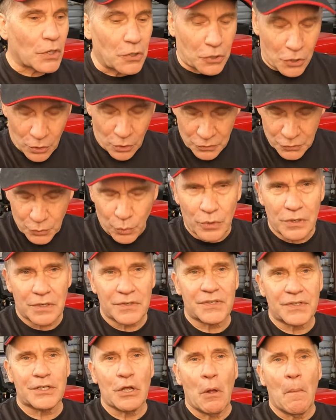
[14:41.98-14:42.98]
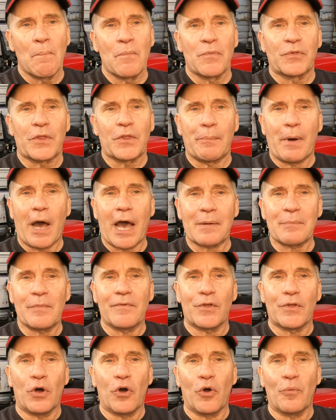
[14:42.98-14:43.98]
Go towards the bottom
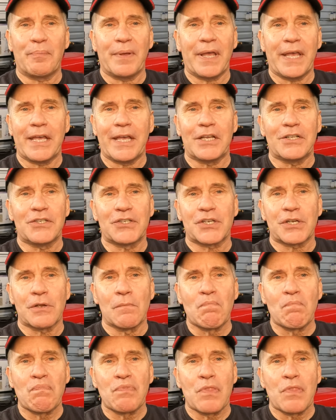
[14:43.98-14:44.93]
of the homepage,